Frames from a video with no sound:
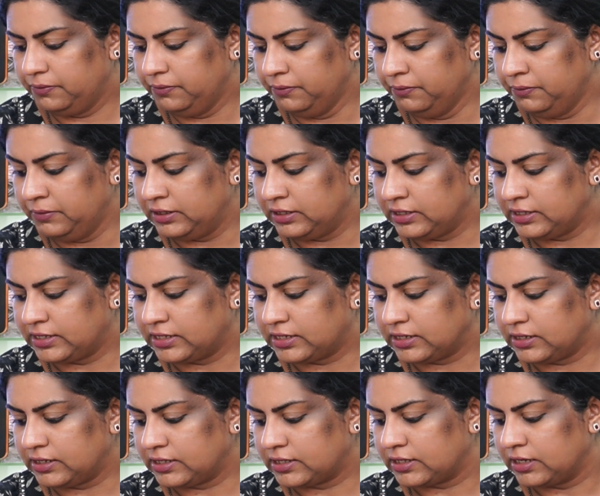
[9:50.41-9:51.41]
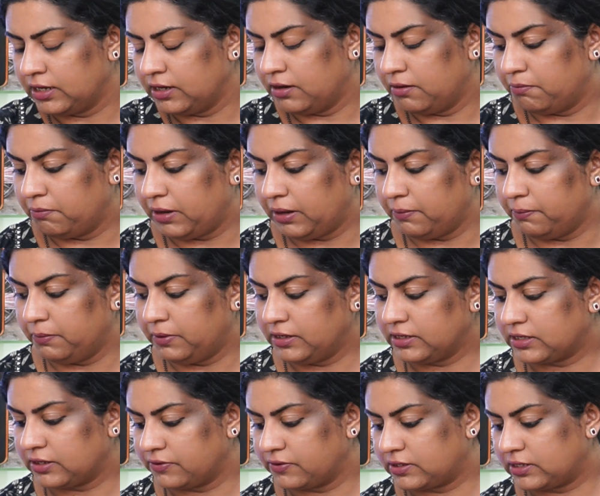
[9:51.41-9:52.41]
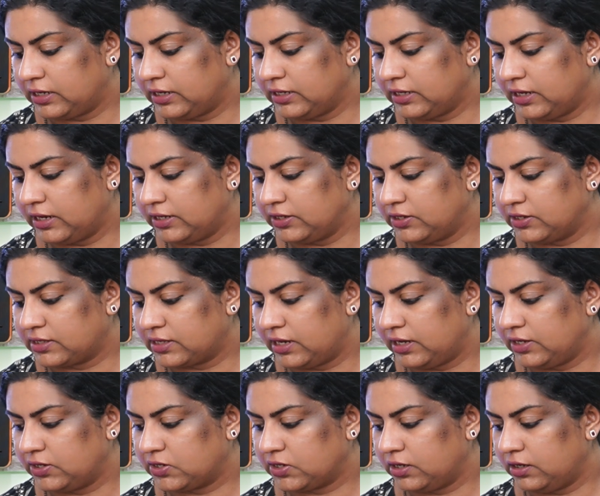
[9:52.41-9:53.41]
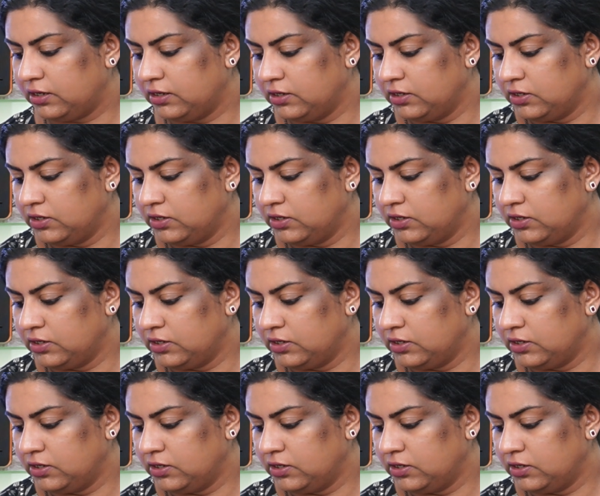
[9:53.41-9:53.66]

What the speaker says: Ministers, members of State Legislature,